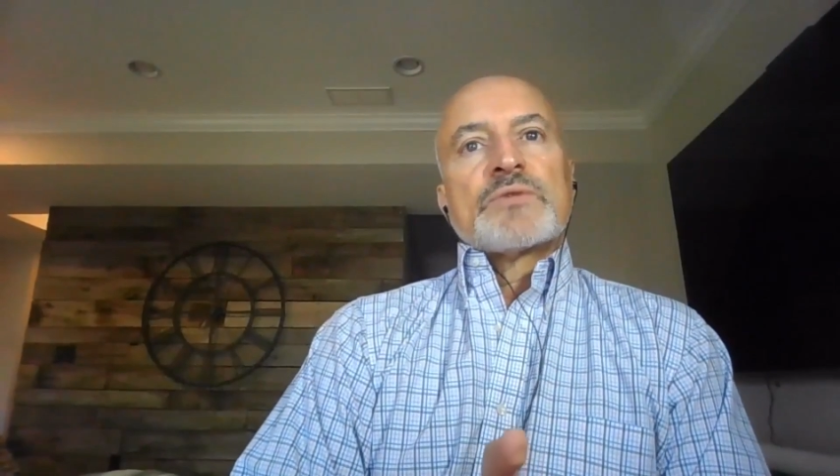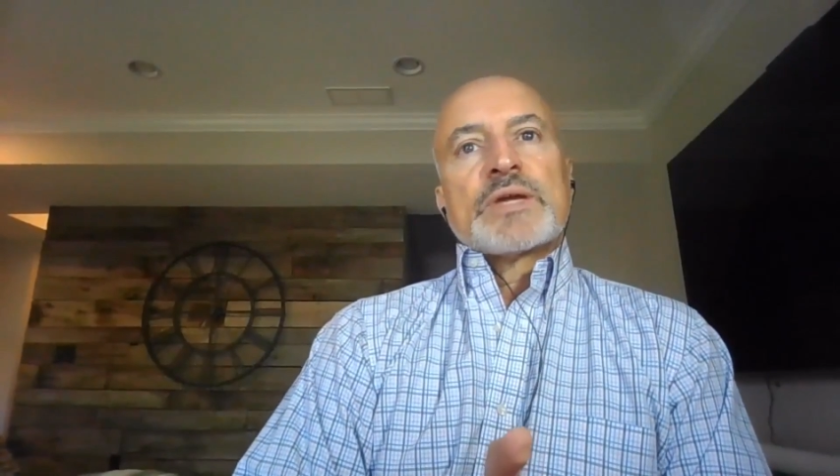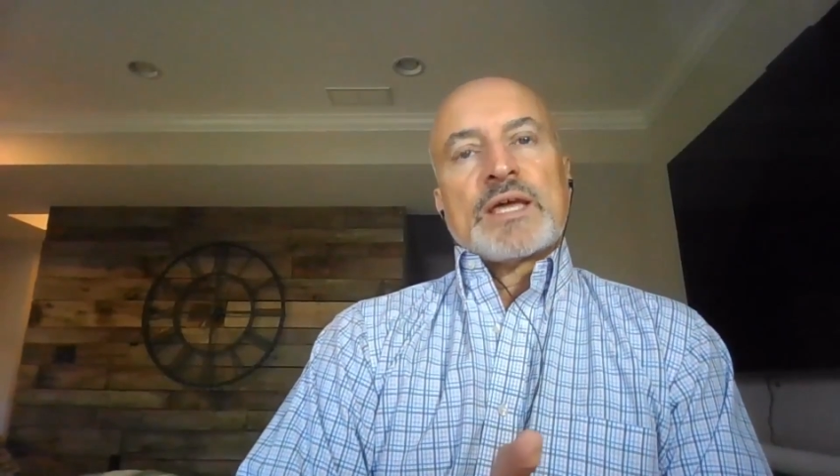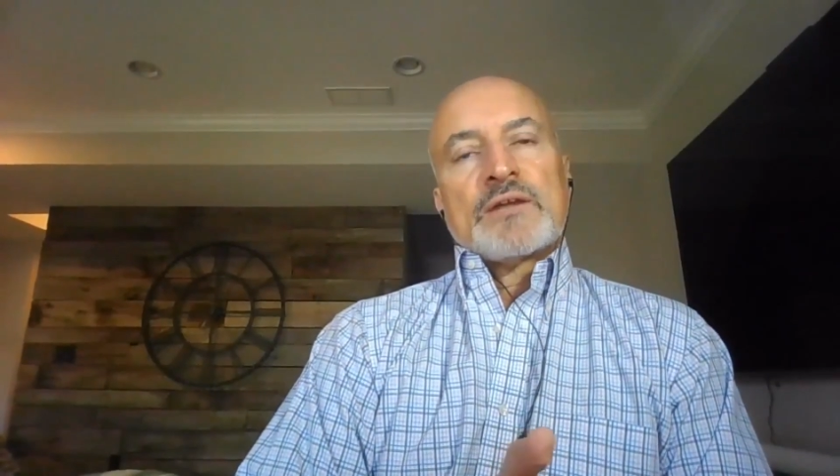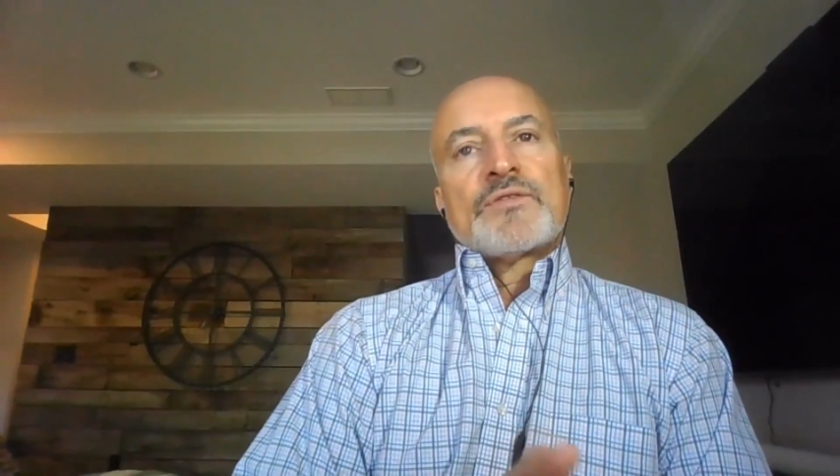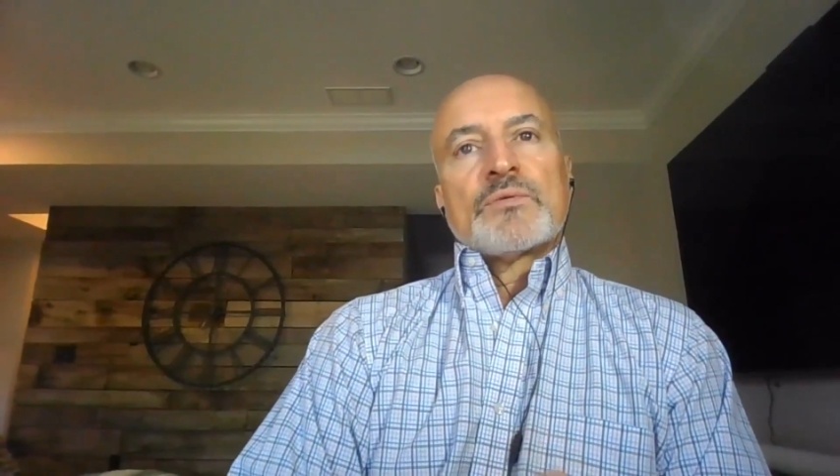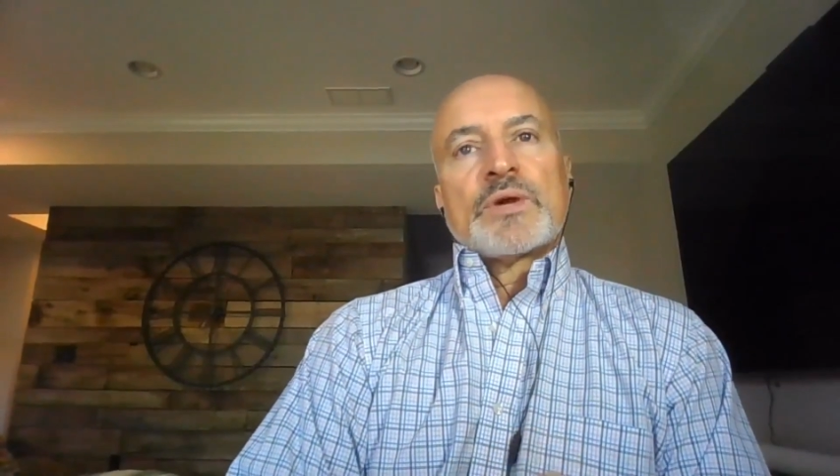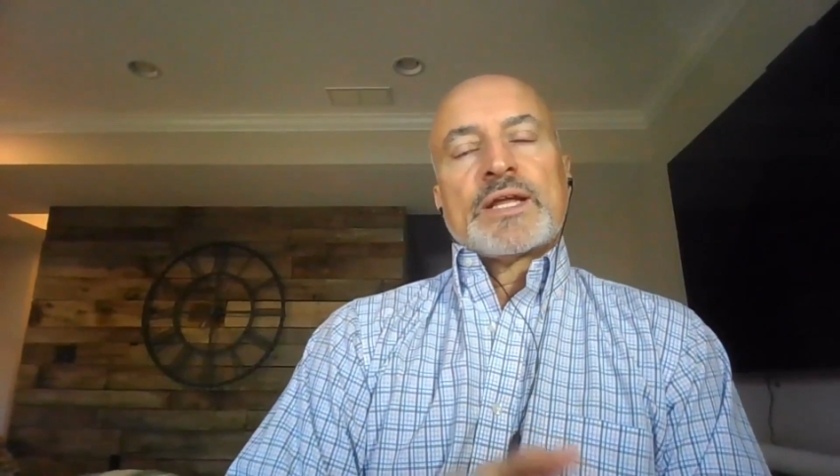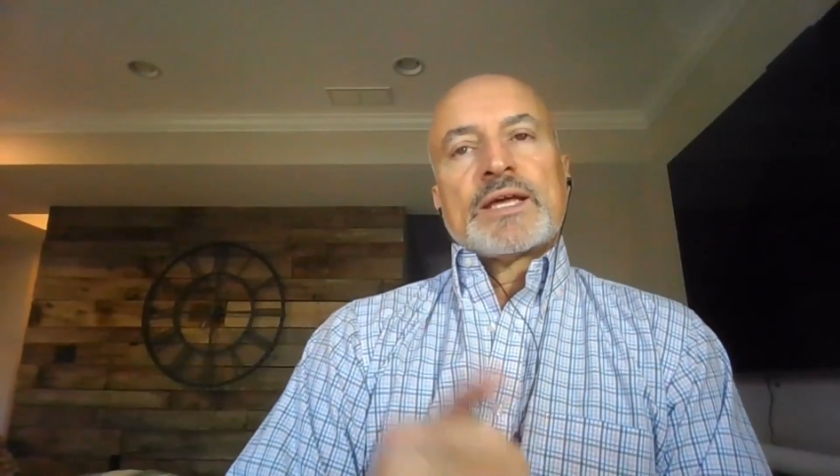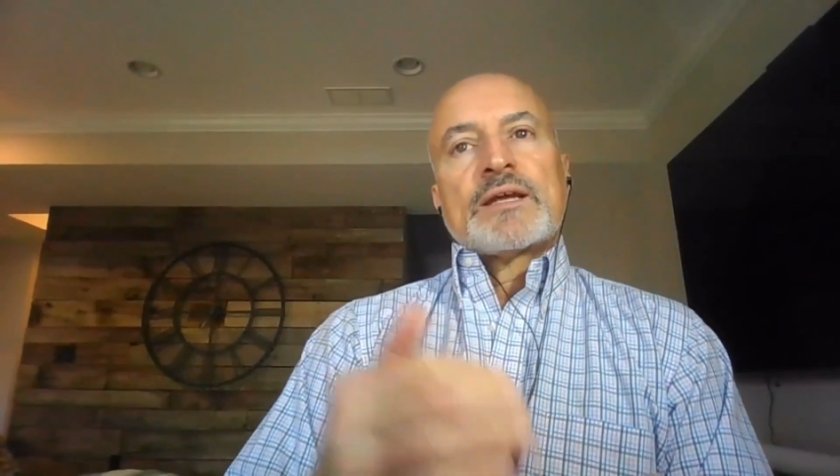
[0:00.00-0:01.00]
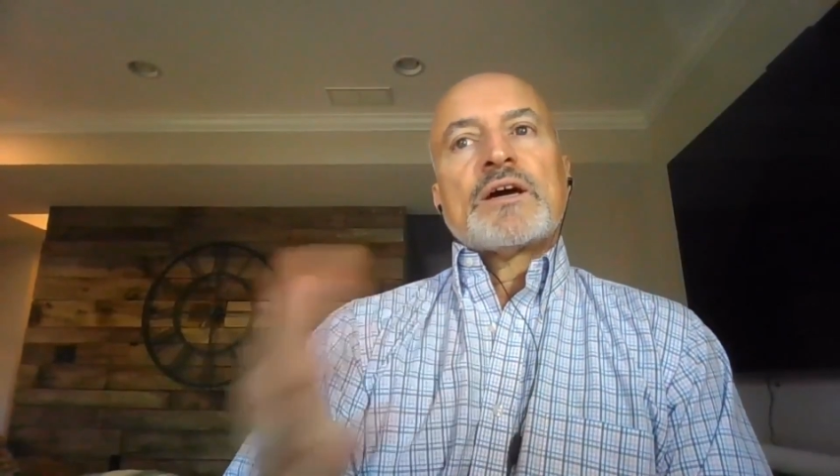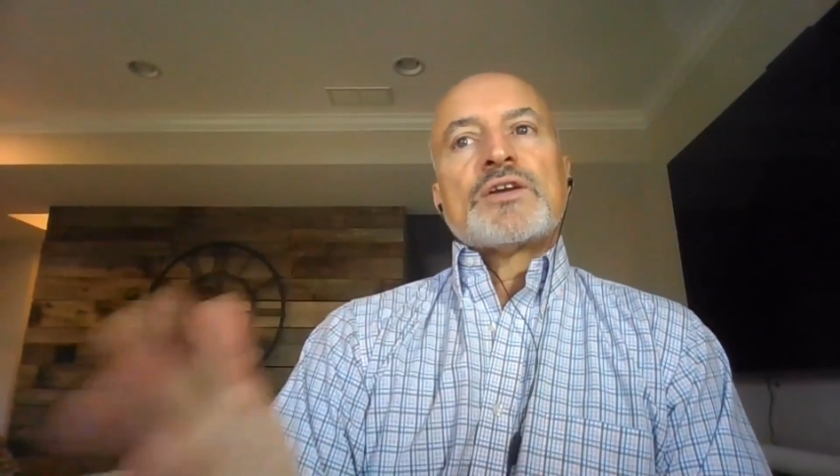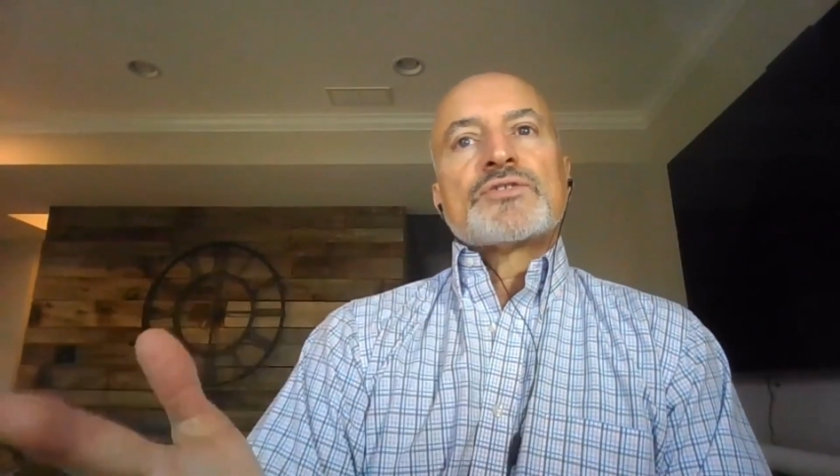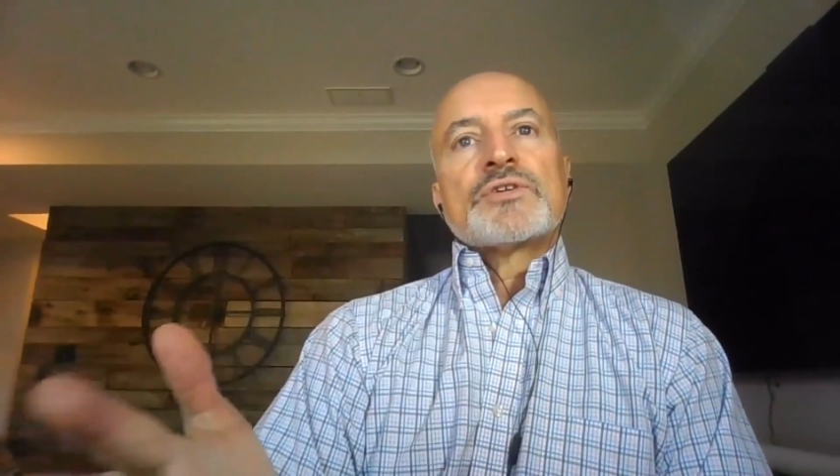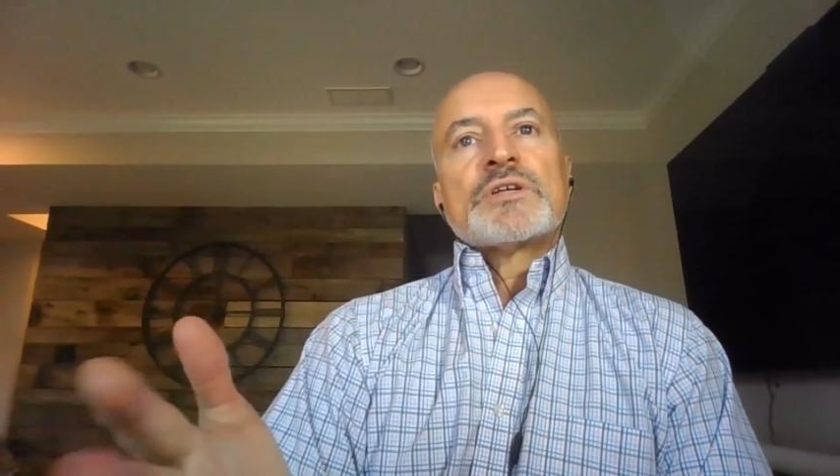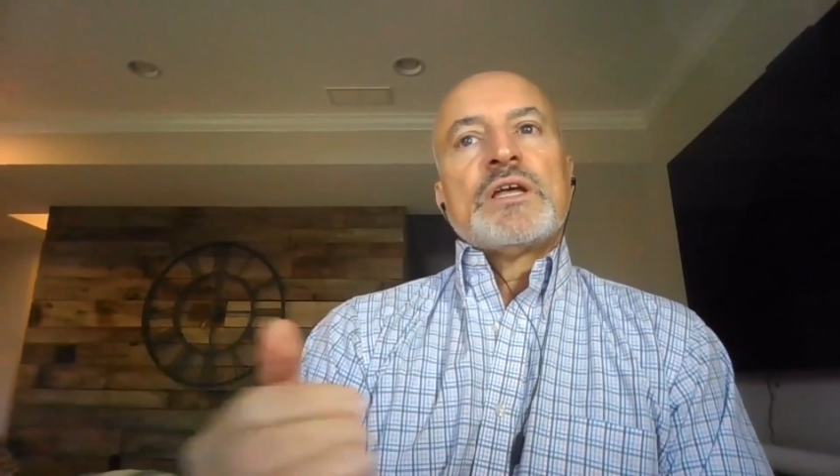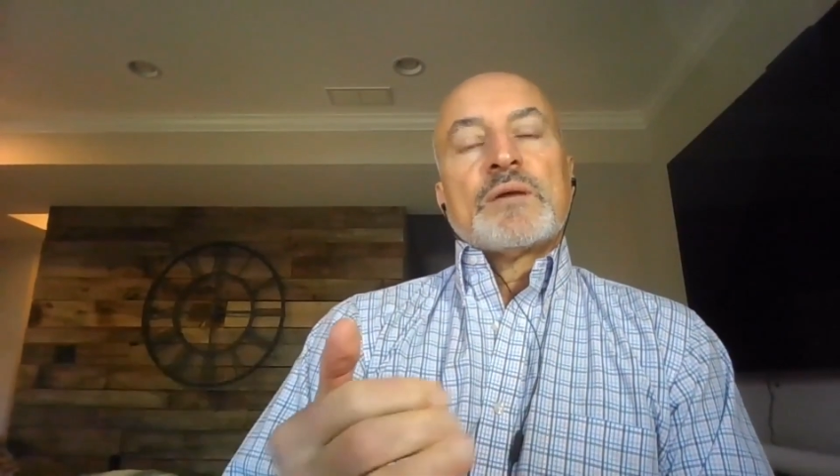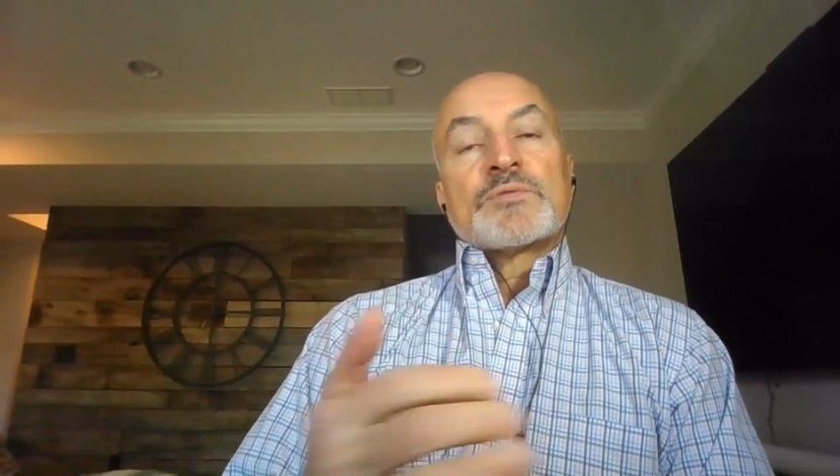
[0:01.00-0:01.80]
So again, if you're running at 100,